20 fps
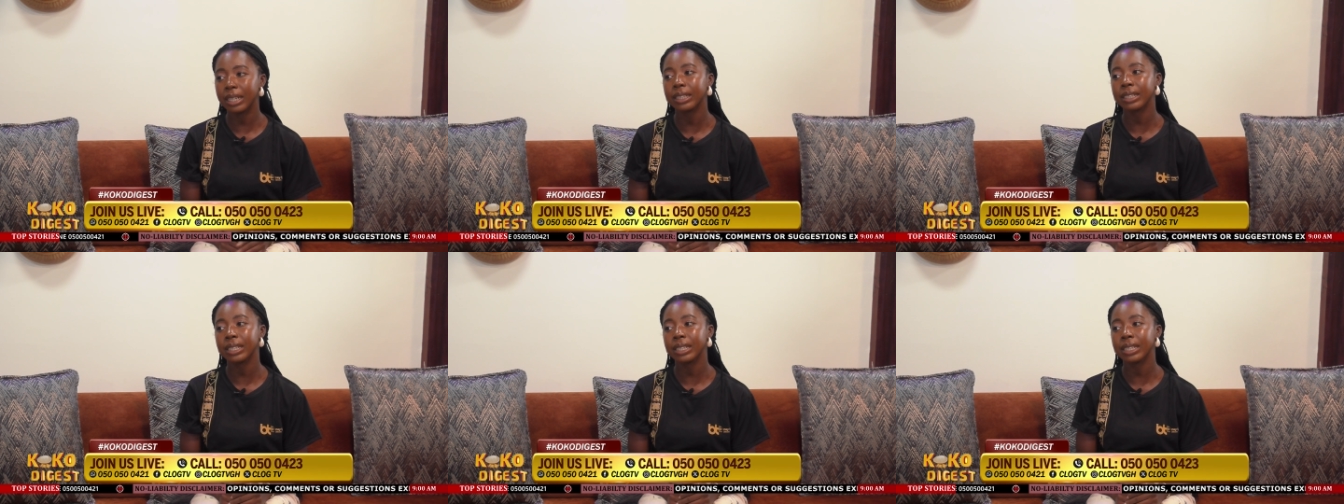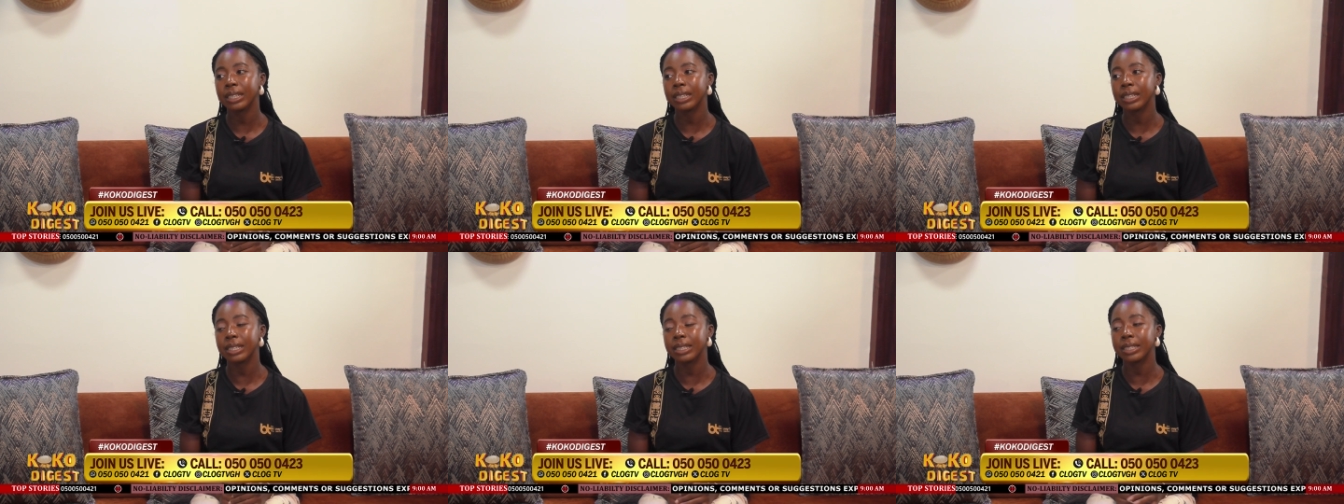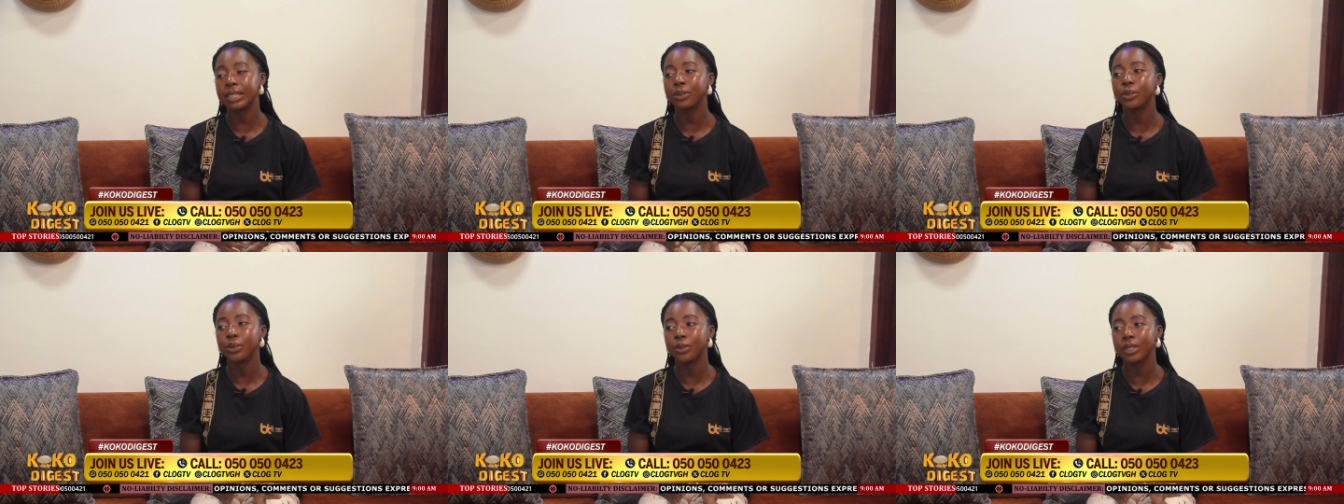and then the
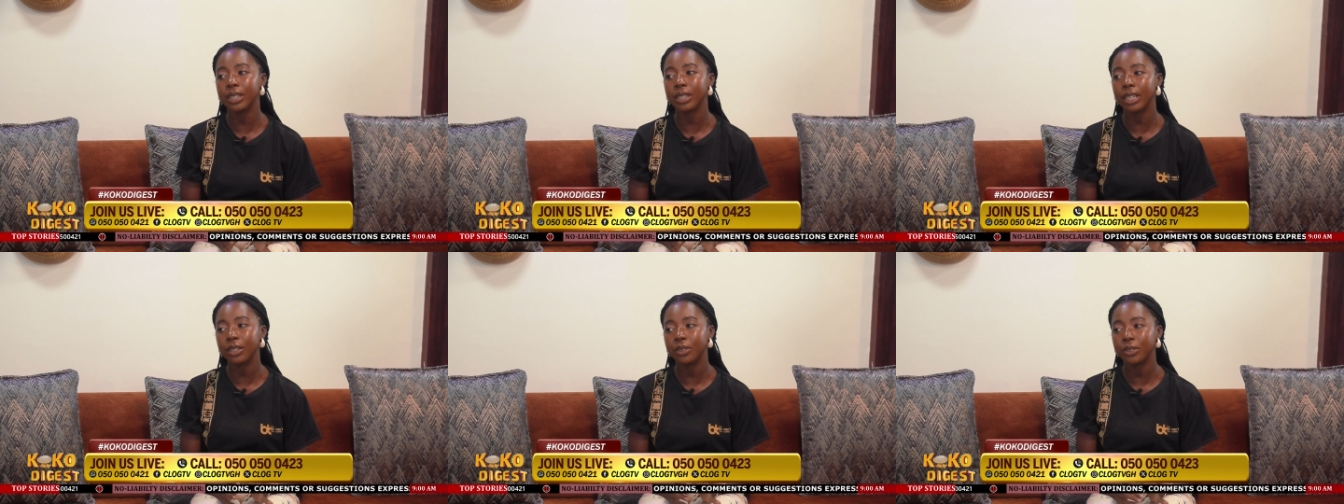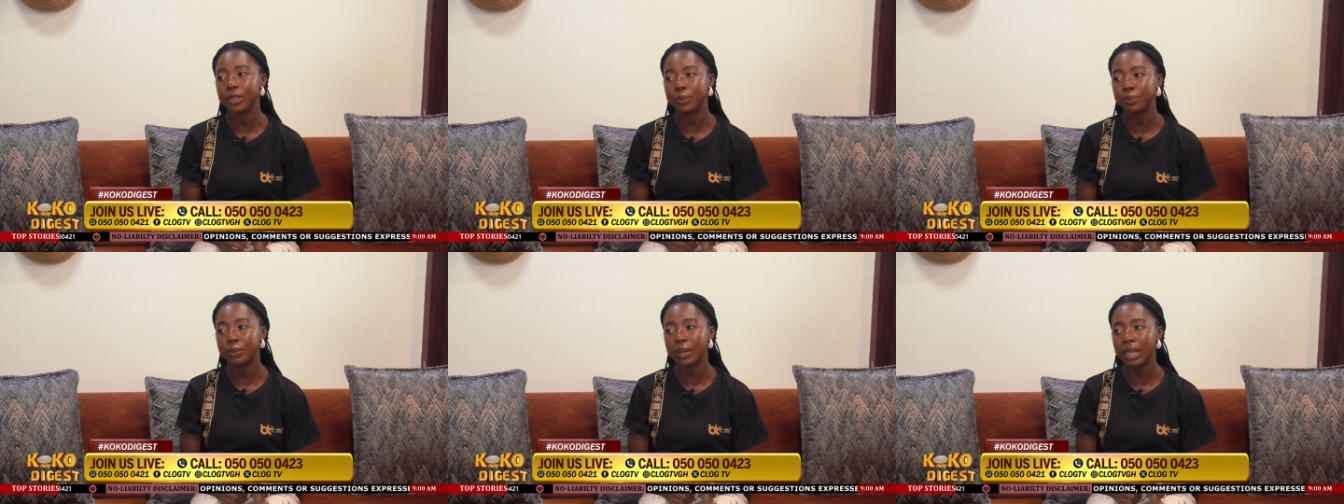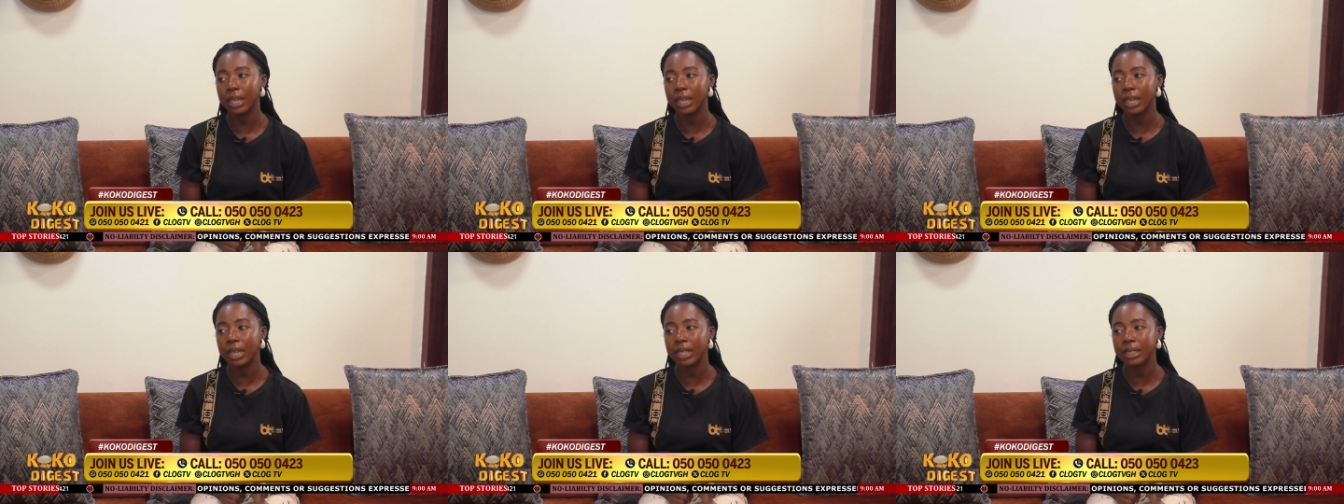single-use
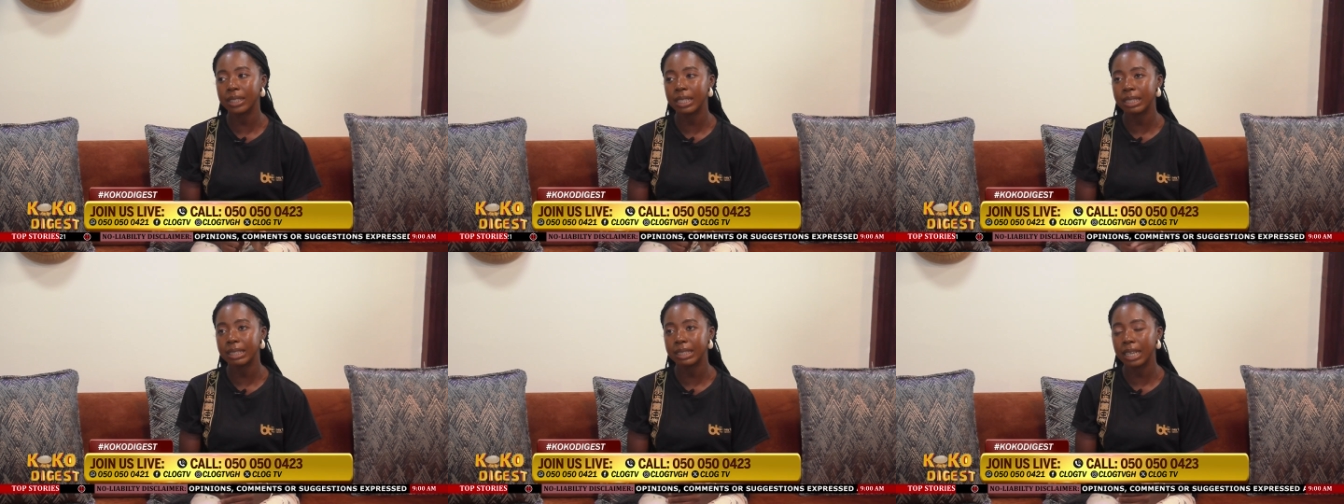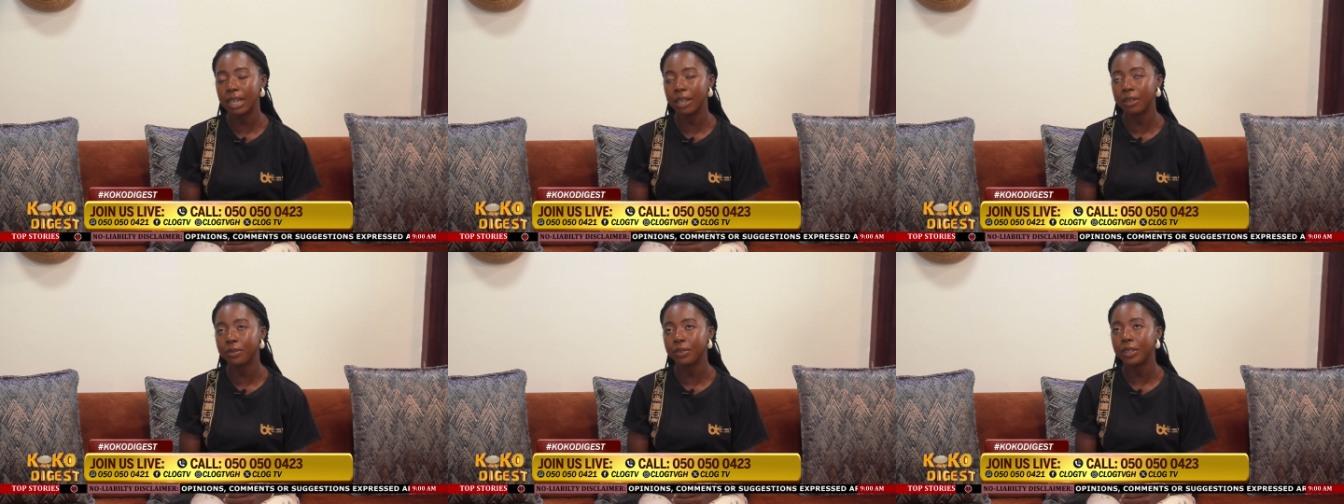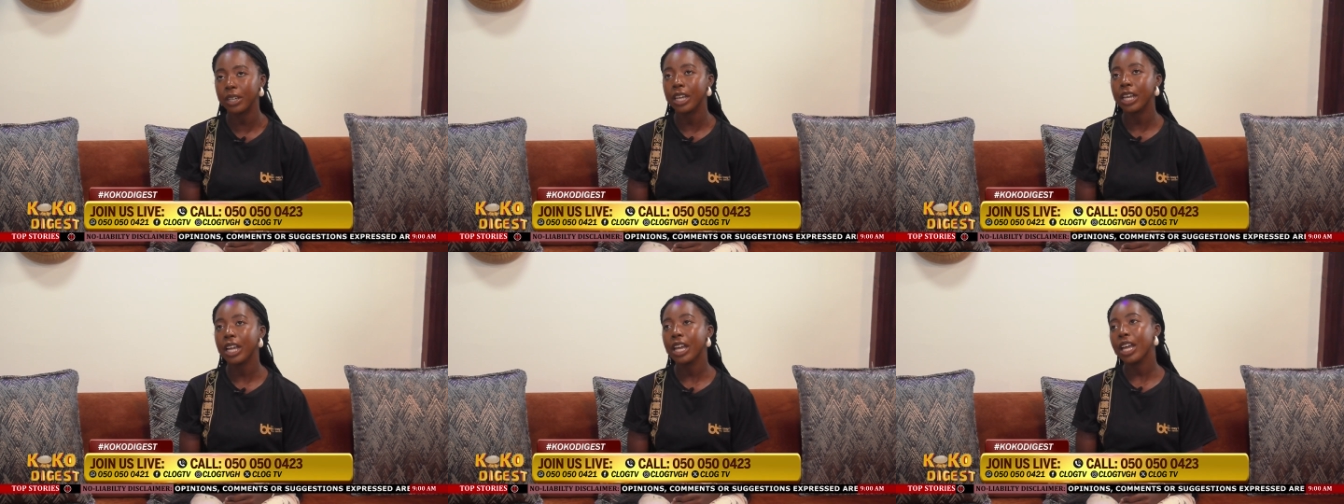sanitary pads and stuff.